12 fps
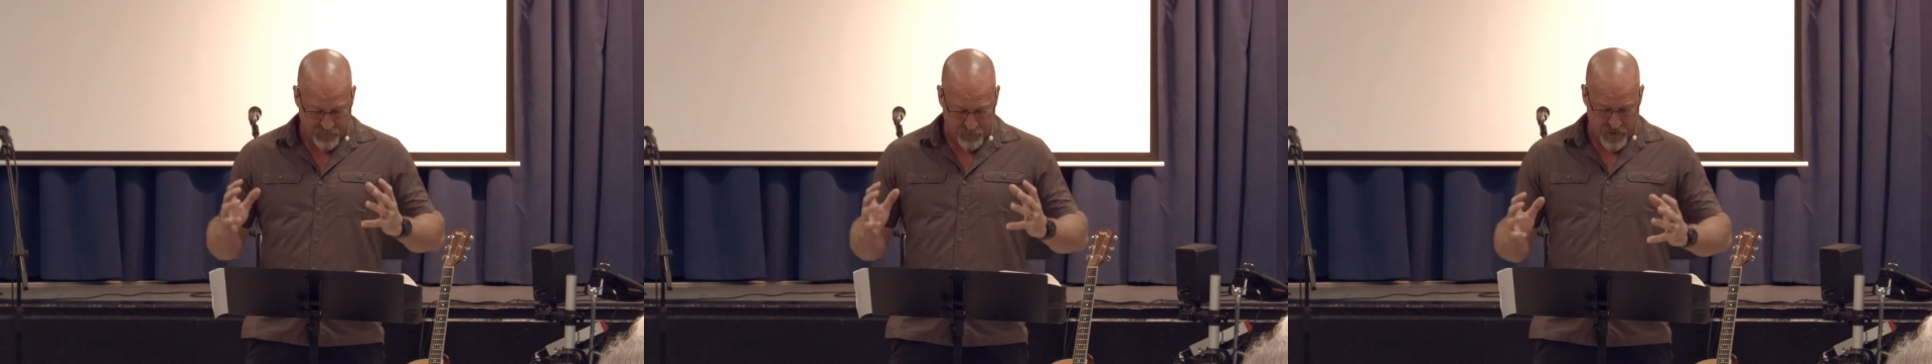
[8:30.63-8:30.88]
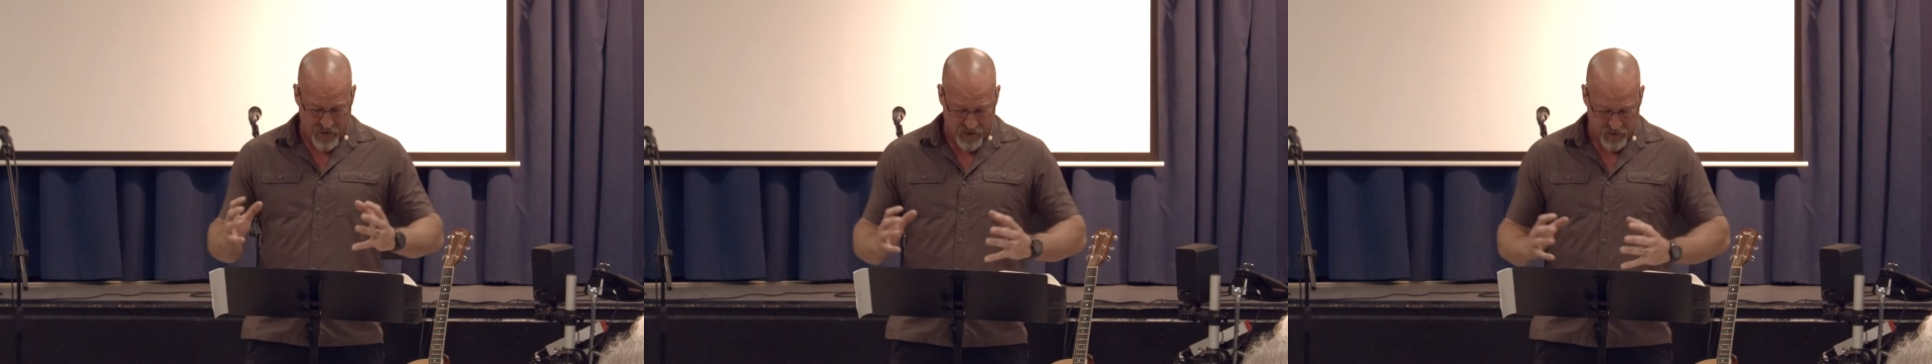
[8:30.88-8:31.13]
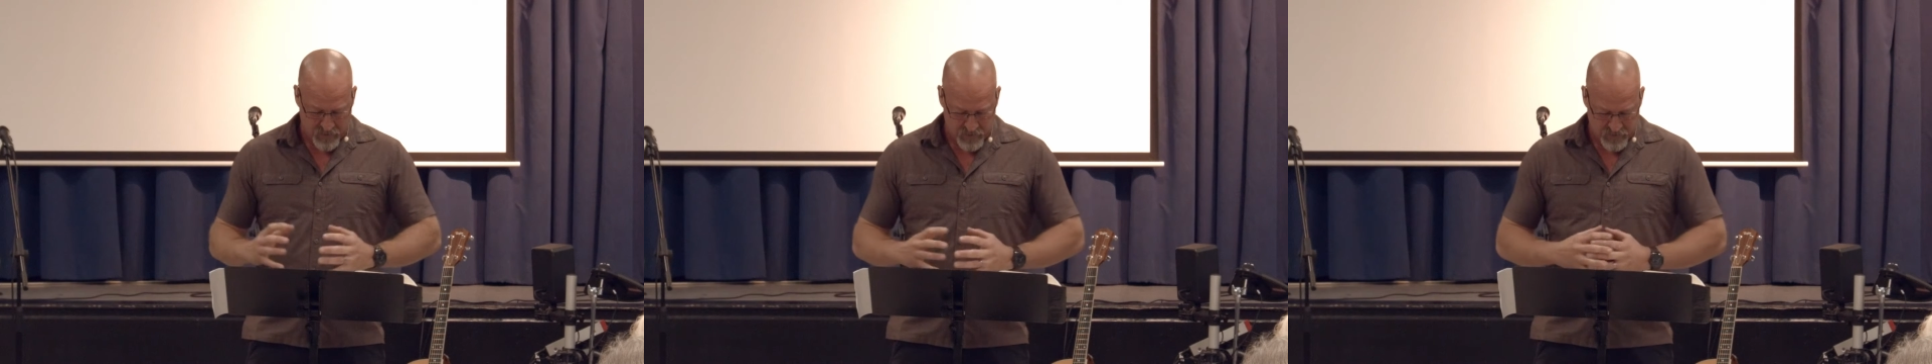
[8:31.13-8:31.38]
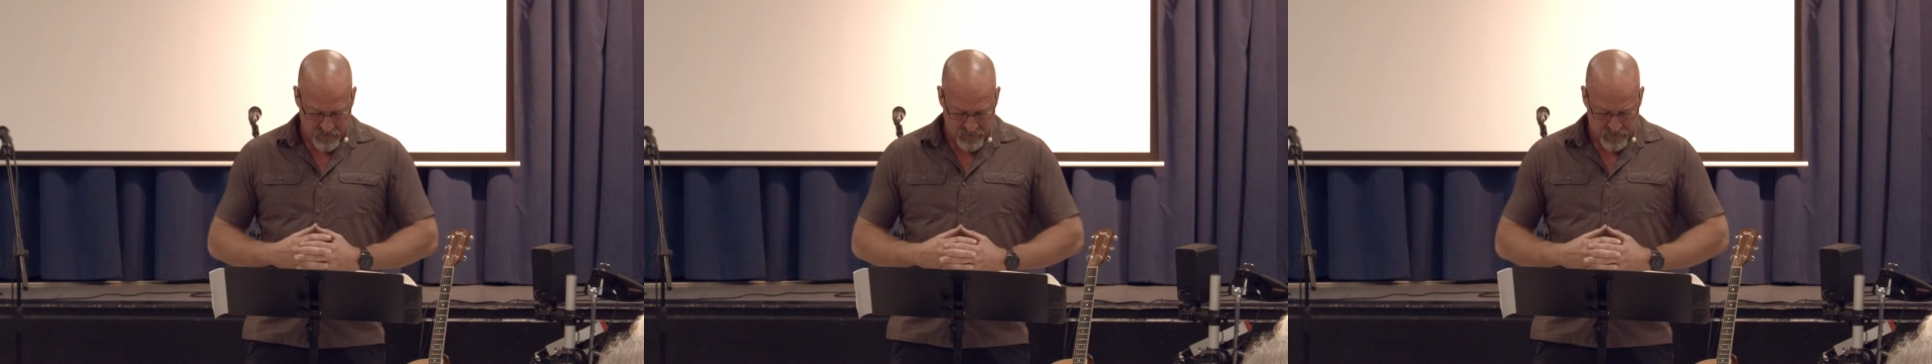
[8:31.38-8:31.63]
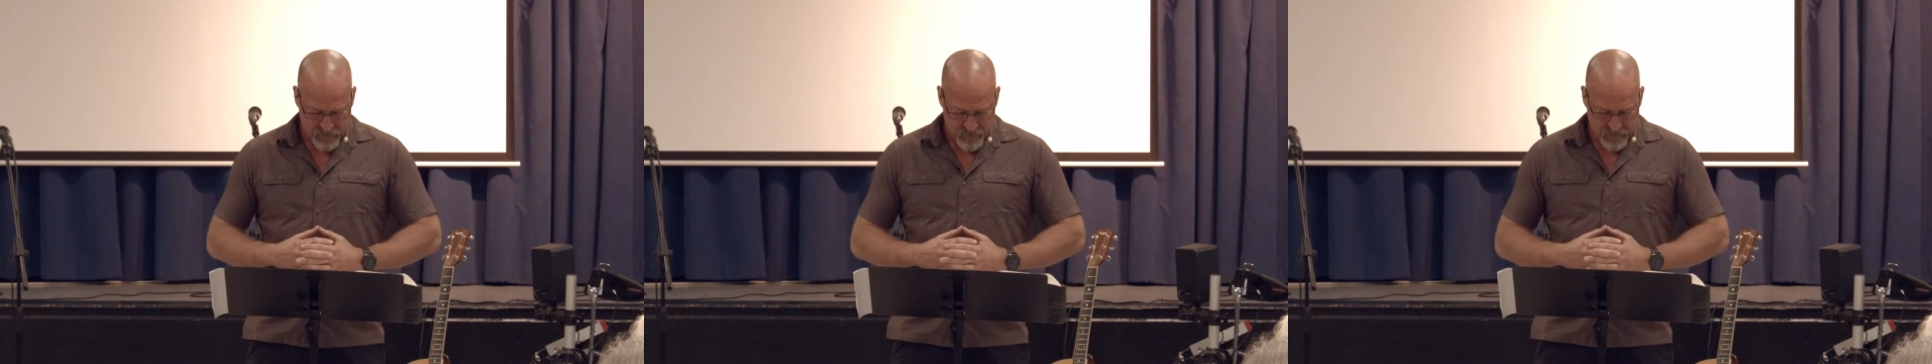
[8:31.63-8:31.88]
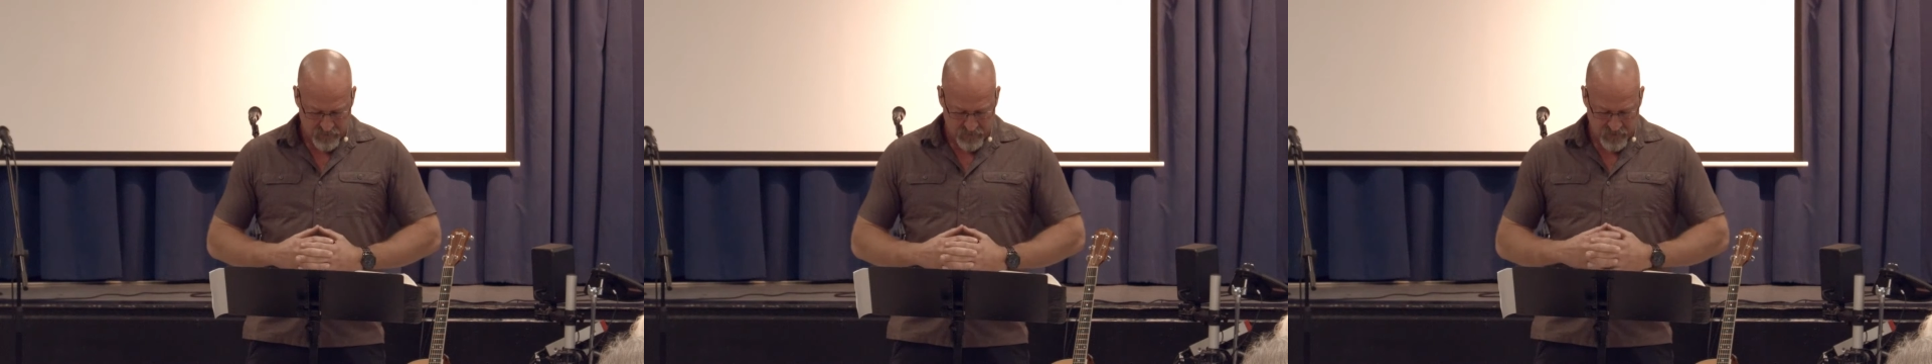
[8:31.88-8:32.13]
prayer
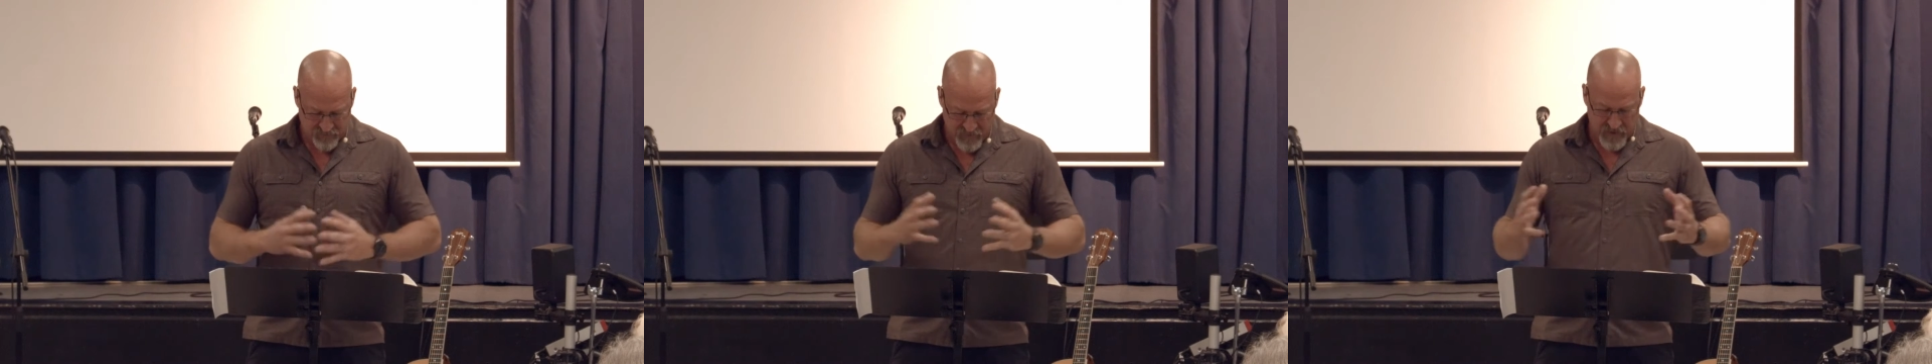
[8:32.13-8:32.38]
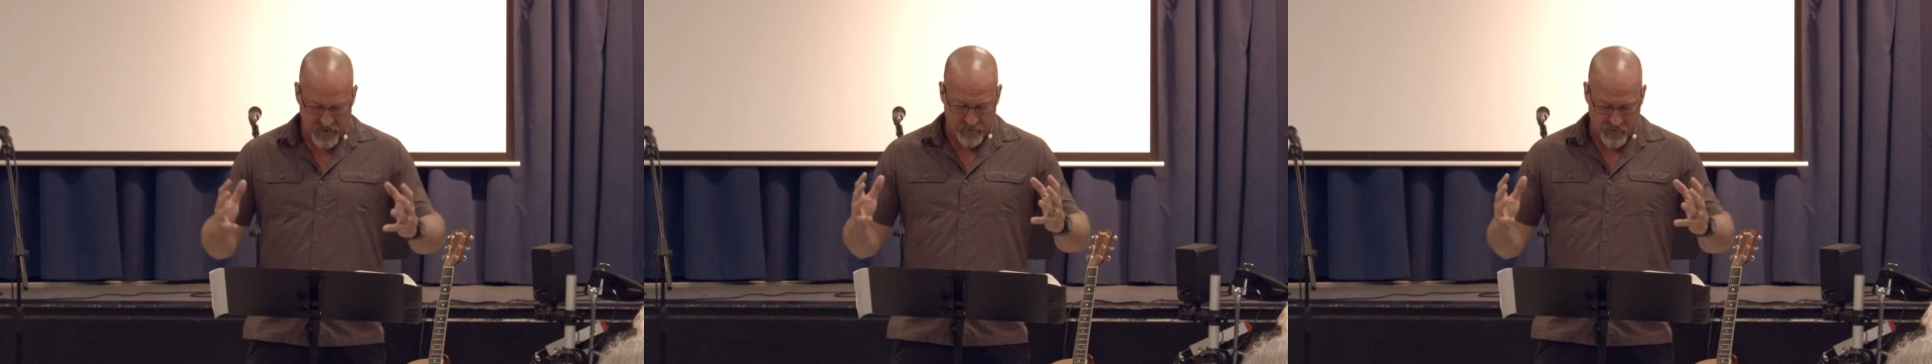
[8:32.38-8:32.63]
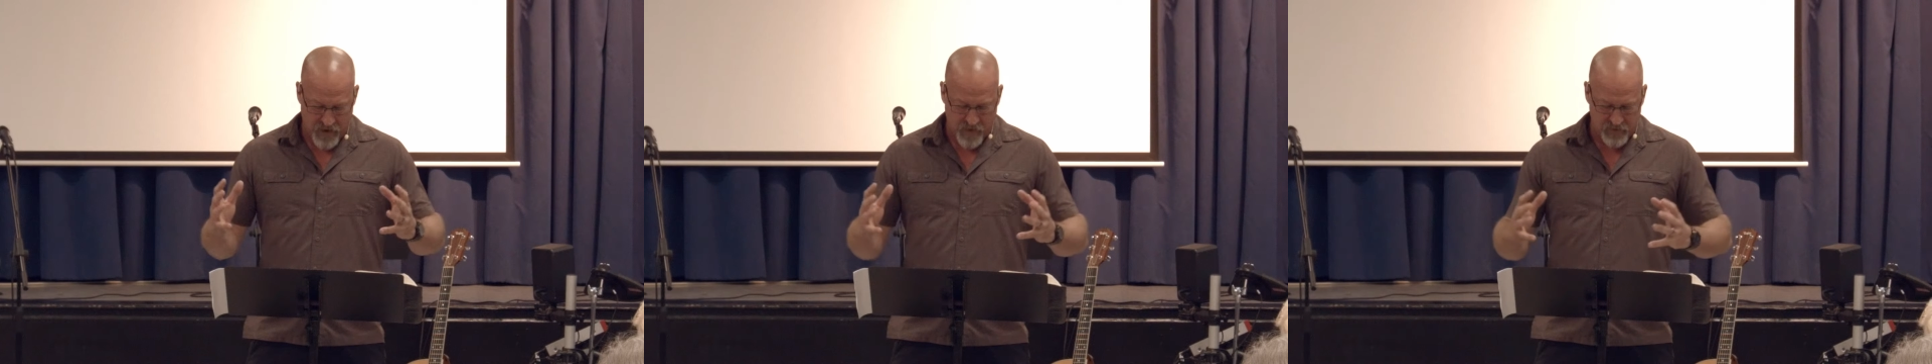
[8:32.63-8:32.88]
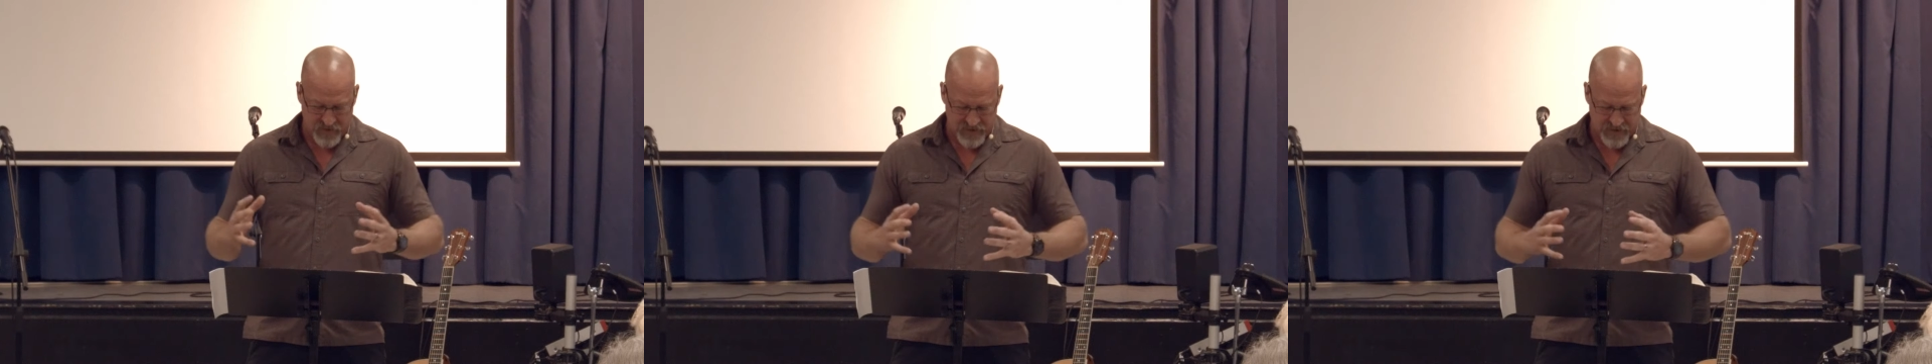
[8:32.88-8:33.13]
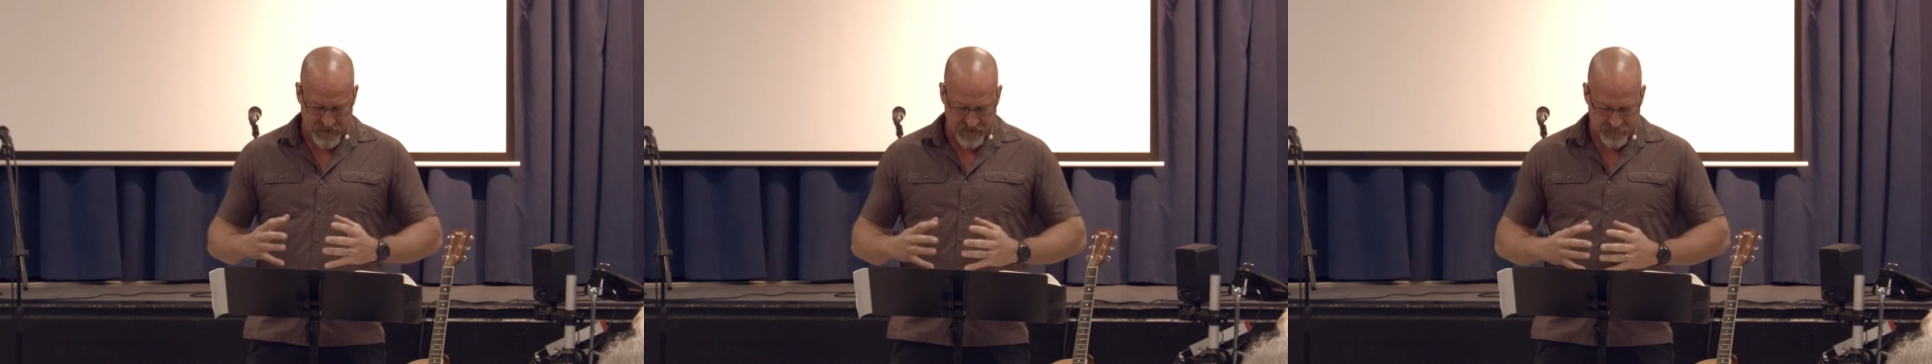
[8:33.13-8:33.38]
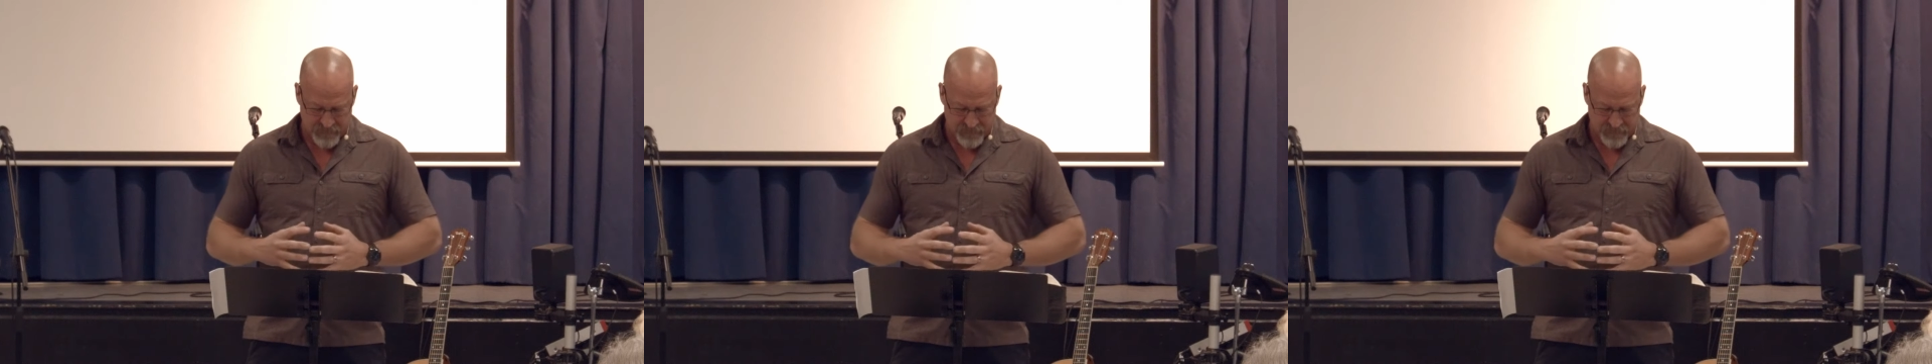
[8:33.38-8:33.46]
you've made it a robber's den